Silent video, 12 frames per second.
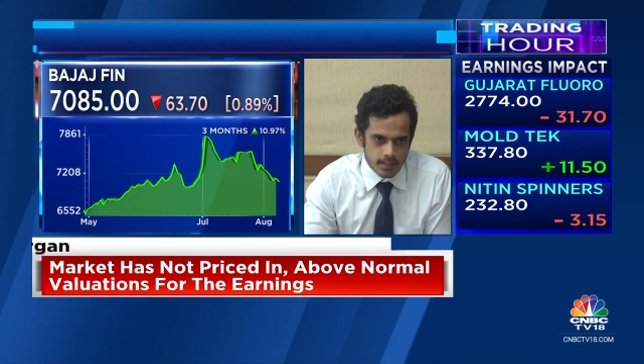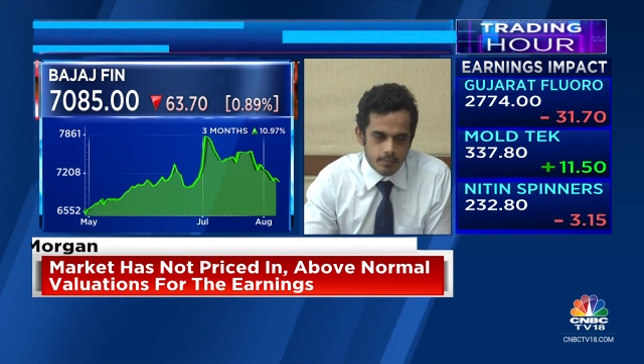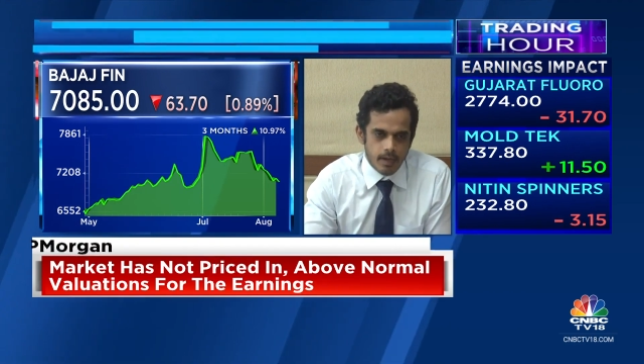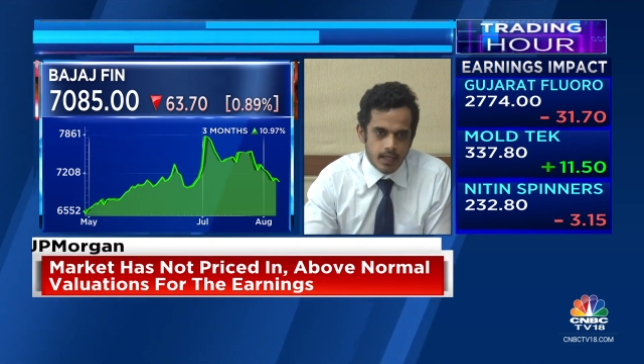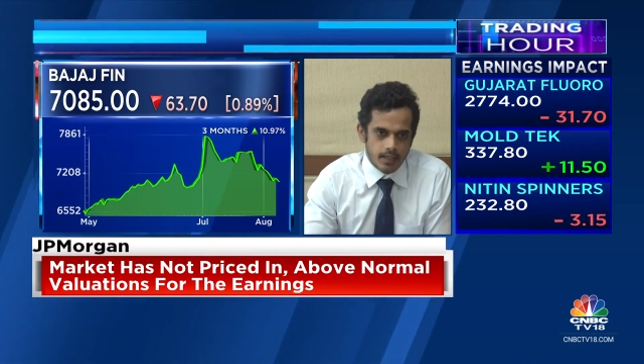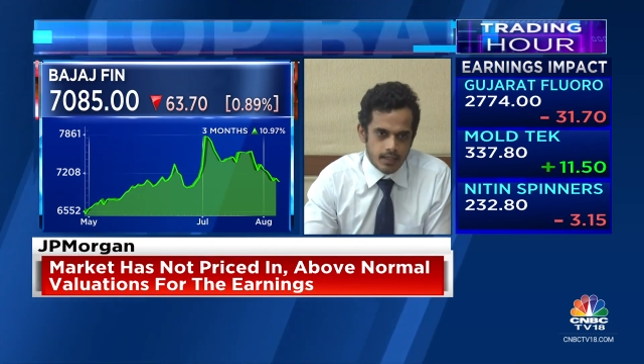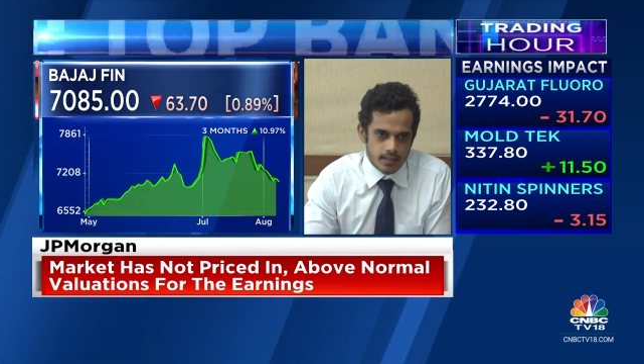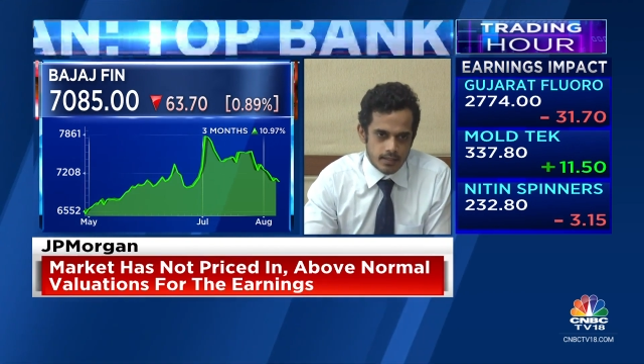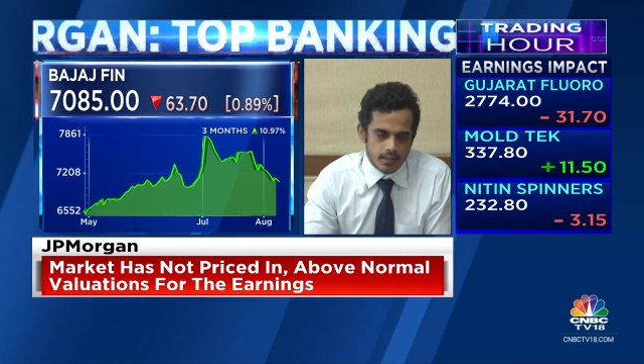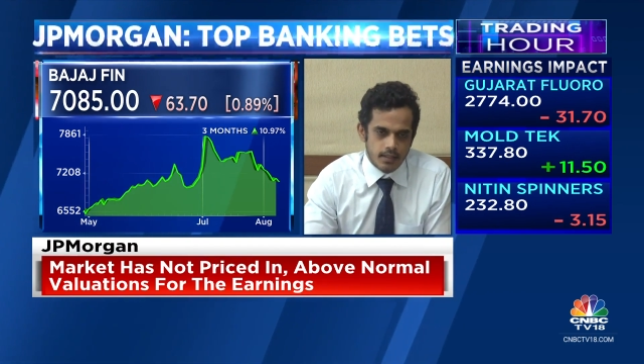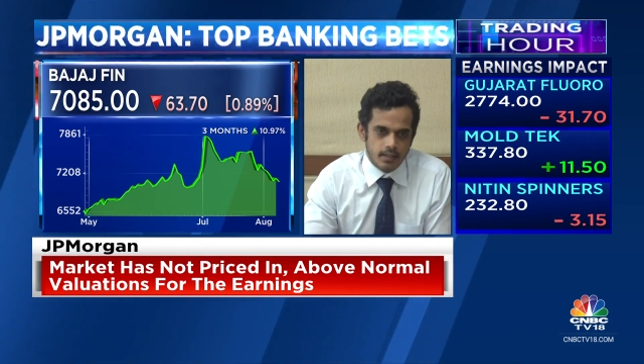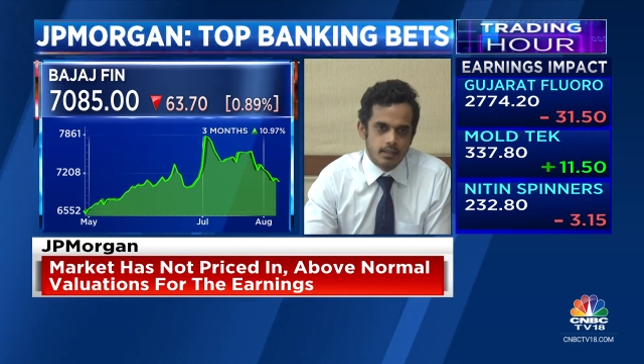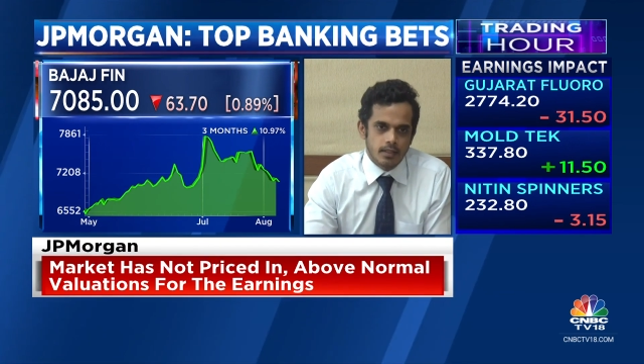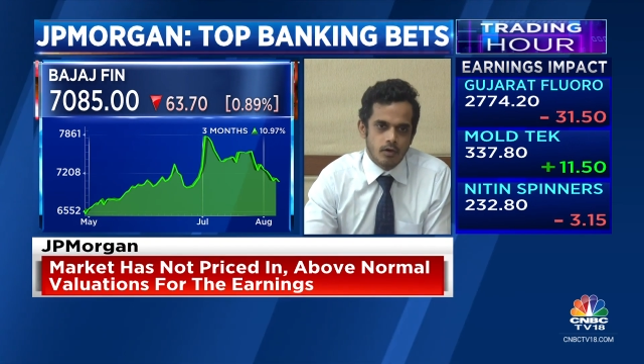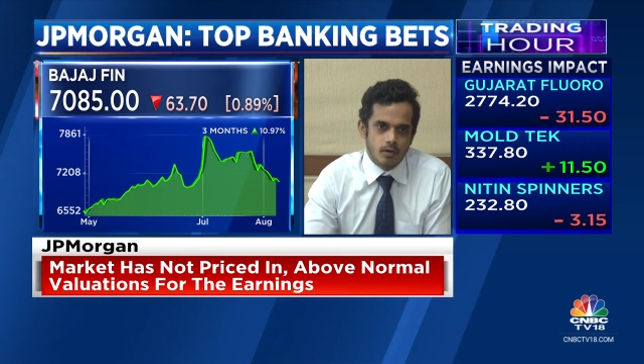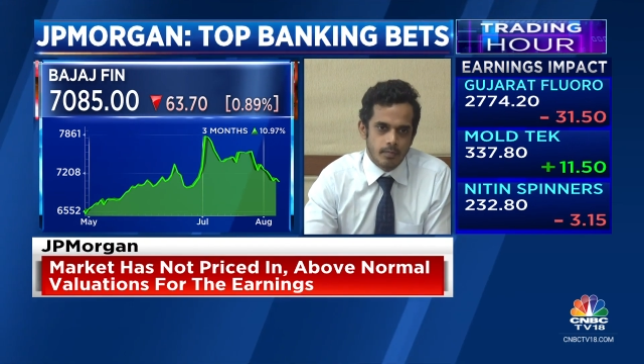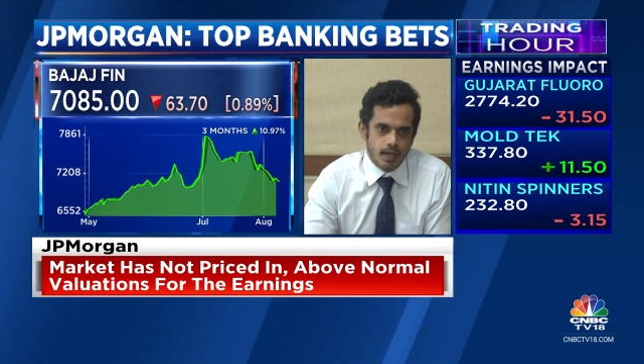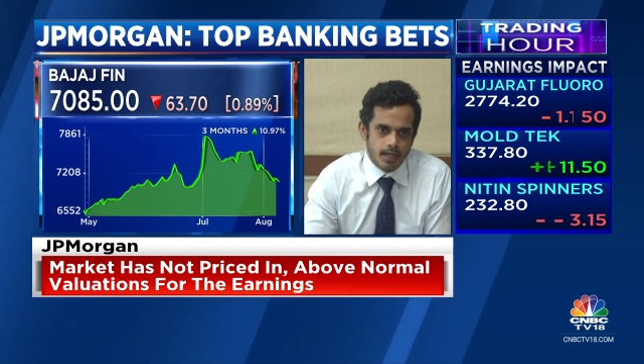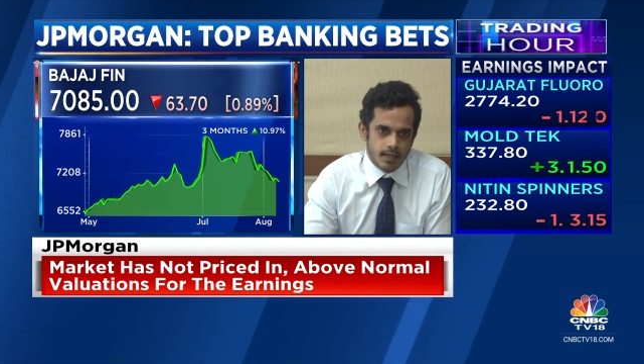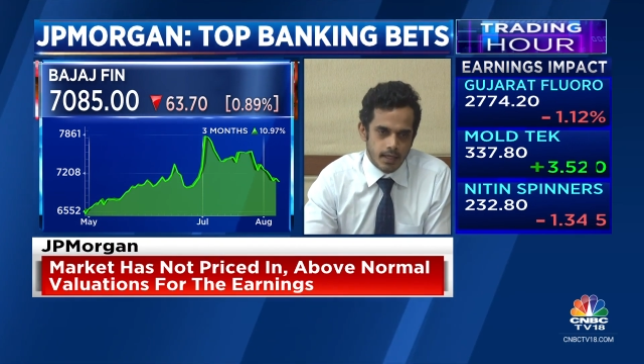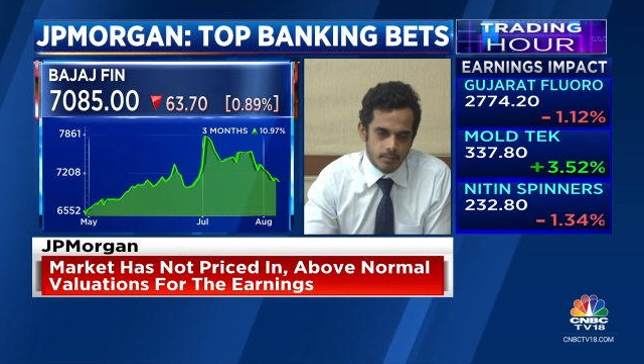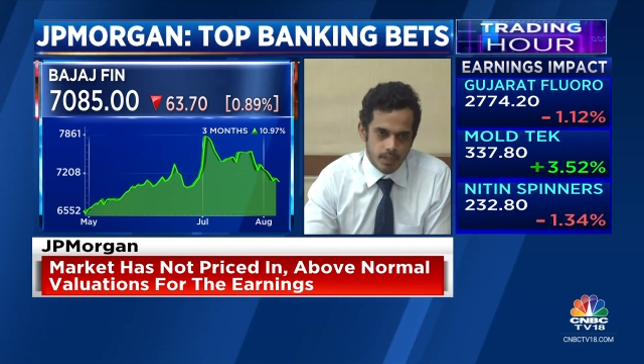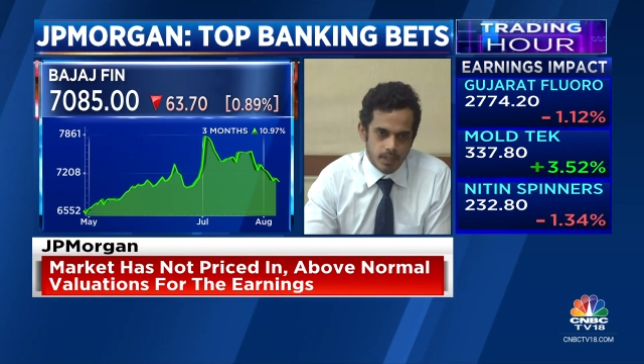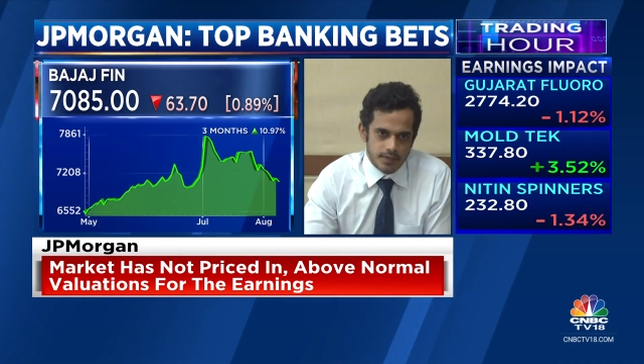let's say, the banking sector in the non-bank
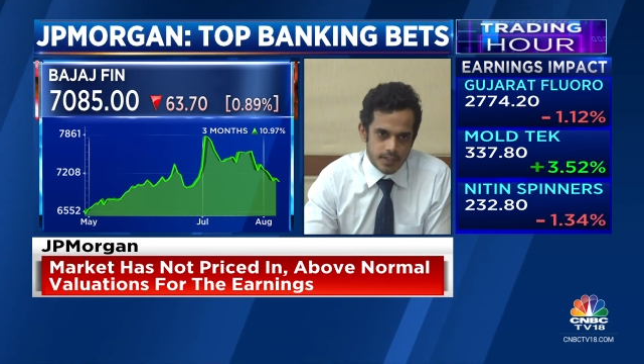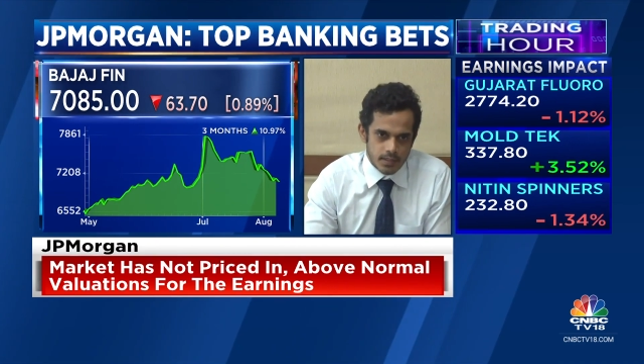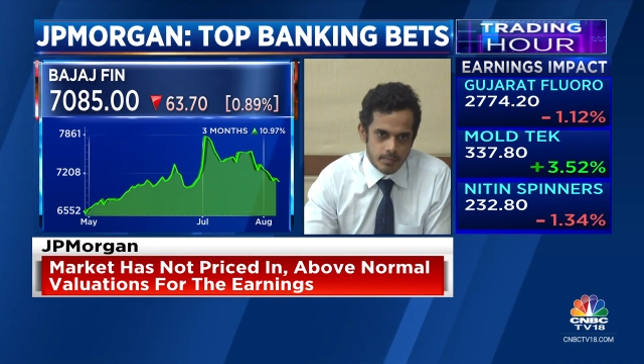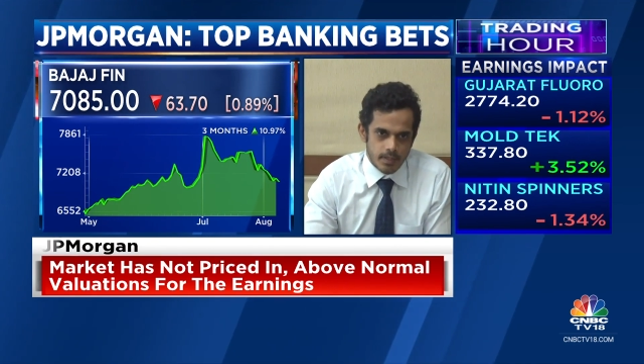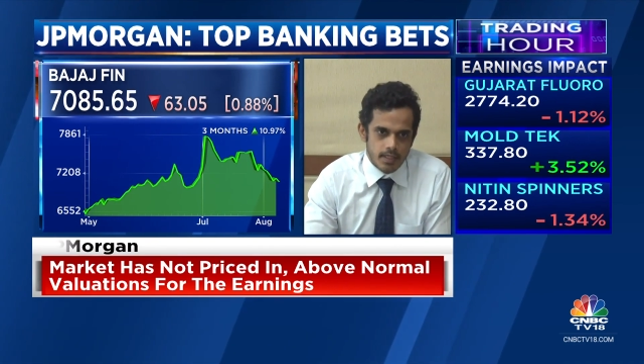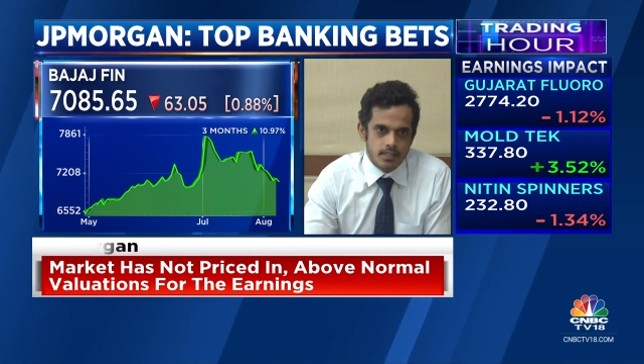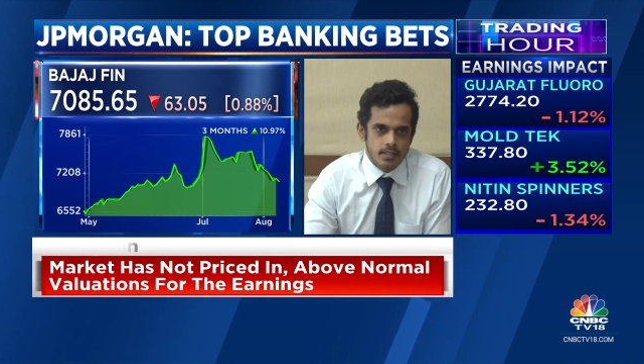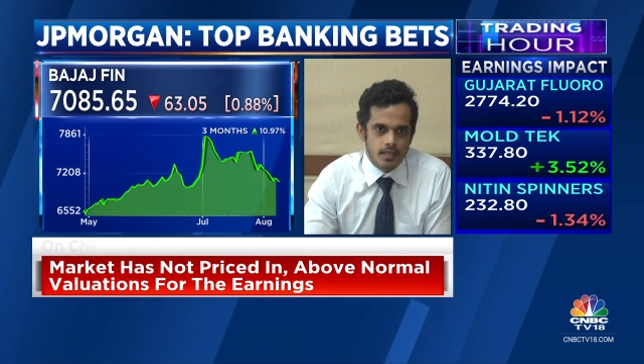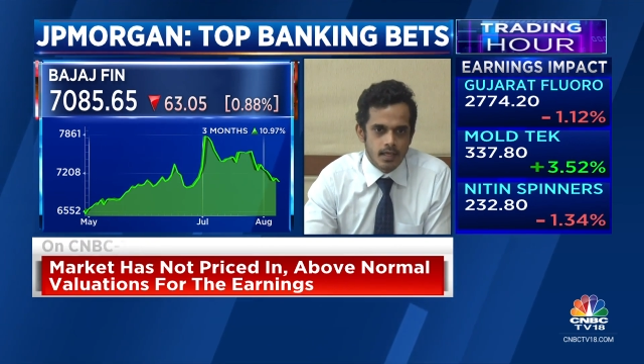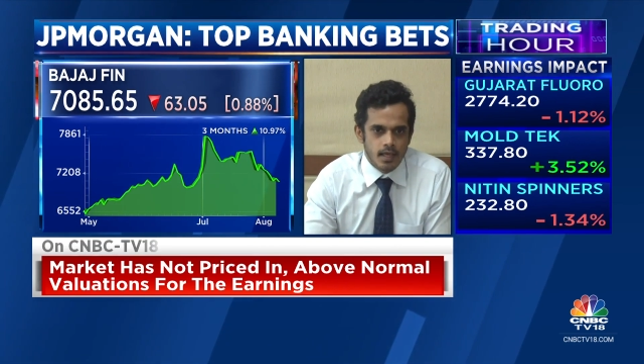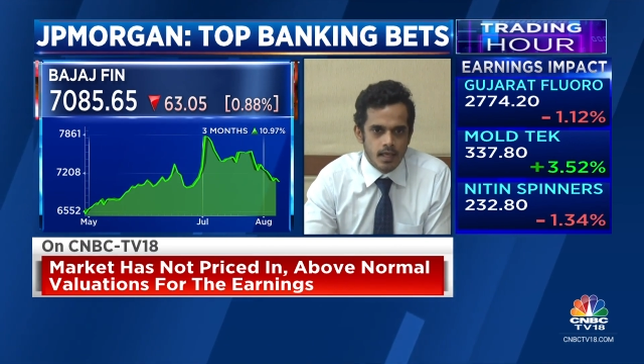and NBFC space.